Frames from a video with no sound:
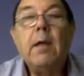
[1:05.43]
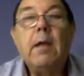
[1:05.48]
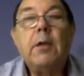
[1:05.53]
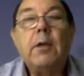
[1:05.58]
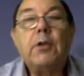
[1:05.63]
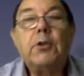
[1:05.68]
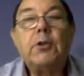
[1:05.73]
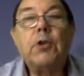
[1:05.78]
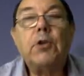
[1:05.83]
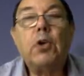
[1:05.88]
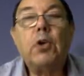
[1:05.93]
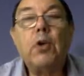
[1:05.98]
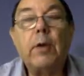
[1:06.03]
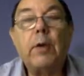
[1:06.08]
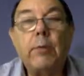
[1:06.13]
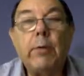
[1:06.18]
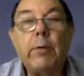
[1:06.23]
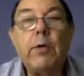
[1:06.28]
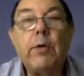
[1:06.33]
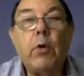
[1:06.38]
So
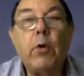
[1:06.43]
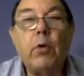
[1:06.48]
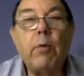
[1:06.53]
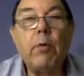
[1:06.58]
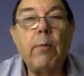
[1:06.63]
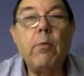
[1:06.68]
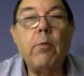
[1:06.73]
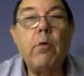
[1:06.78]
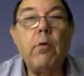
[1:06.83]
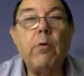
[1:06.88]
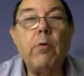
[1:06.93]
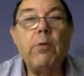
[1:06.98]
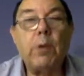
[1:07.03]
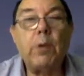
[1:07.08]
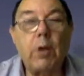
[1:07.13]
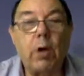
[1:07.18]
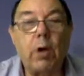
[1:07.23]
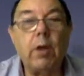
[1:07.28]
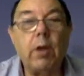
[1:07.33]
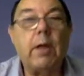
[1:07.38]
if we don't remove the
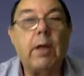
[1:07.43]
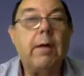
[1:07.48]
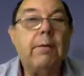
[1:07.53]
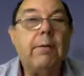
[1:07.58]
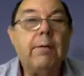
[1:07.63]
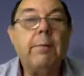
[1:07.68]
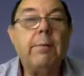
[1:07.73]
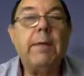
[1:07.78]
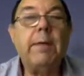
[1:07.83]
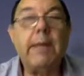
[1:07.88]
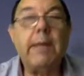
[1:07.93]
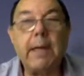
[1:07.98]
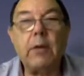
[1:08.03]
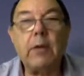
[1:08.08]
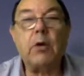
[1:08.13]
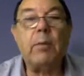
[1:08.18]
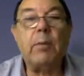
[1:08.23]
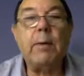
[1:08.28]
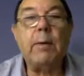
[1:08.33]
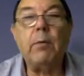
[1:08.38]
colour from the
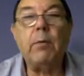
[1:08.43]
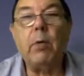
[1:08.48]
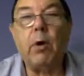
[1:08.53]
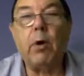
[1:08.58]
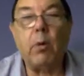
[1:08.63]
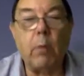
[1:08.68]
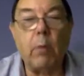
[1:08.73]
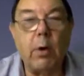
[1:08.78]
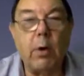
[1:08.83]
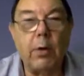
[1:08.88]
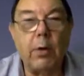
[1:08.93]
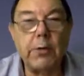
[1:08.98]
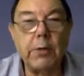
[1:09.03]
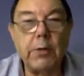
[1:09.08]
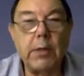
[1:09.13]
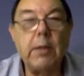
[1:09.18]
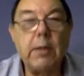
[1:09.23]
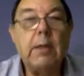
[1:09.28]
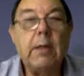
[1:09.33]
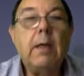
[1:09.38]
incoming raw
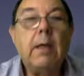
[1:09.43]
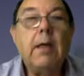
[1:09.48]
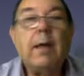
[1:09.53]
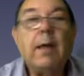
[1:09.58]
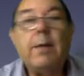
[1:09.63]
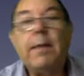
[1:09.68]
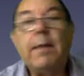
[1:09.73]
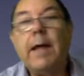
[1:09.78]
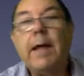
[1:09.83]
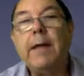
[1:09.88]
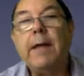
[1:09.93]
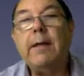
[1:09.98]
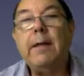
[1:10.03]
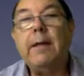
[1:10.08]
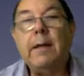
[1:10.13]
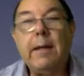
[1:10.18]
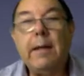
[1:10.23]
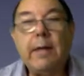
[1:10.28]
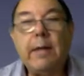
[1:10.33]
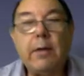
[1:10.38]
water, then
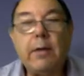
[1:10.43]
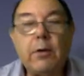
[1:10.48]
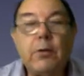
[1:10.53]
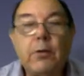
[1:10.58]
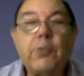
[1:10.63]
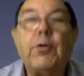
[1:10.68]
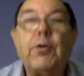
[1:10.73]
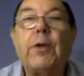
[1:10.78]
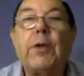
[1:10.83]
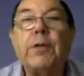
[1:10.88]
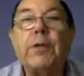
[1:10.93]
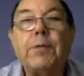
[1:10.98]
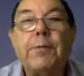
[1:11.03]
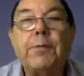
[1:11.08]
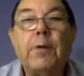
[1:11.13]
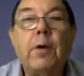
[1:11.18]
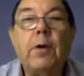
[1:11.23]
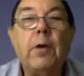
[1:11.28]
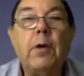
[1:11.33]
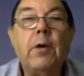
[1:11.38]
it can
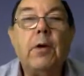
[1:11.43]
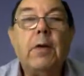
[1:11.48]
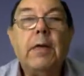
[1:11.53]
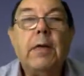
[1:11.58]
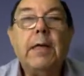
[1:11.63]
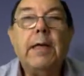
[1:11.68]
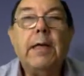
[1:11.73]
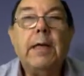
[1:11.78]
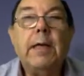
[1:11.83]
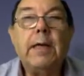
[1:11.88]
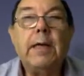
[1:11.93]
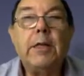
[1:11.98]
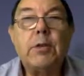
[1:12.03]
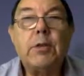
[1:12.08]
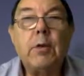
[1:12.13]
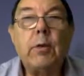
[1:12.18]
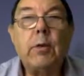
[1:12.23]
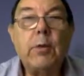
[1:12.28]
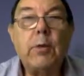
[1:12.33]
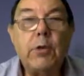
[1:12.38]
transfer
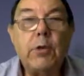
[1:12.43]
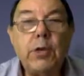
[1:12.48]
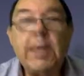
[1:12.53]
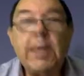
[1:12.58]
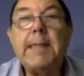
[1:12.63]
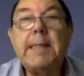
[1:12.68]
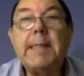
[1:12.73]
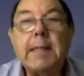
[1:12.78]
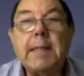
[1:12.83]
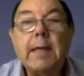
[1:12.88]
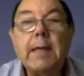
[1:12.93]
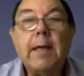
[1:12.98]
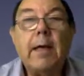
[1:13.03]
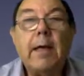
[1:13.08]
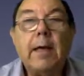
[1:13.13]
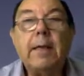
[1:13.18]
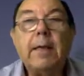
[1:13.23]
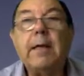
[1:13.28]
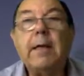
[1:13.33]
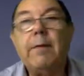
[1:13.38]
into our sheet
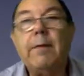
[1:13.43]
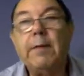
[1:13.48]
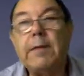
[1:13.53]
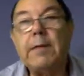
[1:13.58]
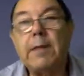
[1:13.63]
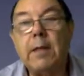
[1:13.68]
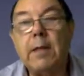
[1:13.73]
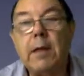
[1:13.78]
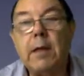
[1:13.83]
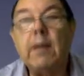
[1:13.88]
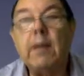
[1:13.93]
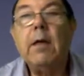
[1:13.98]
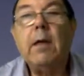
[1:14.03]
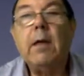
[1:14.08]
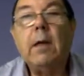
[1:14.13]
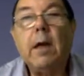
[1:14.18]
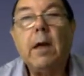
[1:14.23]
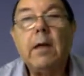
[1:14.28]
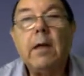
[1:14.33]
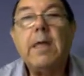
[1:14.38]
and give it a
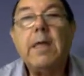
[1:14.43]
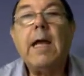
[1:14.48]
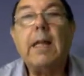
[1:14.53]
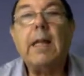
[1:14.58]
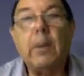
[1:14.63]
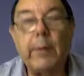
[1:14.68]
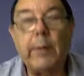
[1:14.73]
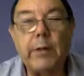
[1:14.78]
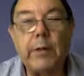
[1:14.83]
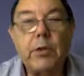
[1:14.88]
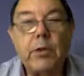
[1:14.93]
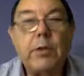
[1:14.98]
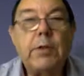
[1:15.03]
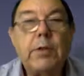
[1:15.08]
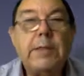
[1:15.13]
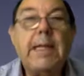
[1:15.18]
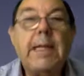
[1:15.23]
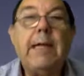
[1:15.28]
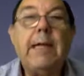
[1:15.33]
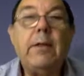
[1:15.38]
yellowish
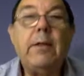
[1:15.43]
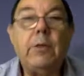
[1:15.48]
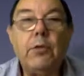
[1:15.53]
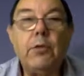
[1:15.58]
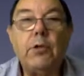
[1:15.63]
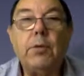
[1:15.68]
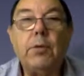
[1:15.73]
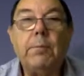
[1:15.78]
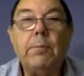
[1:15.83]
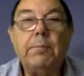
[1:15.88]
tinge.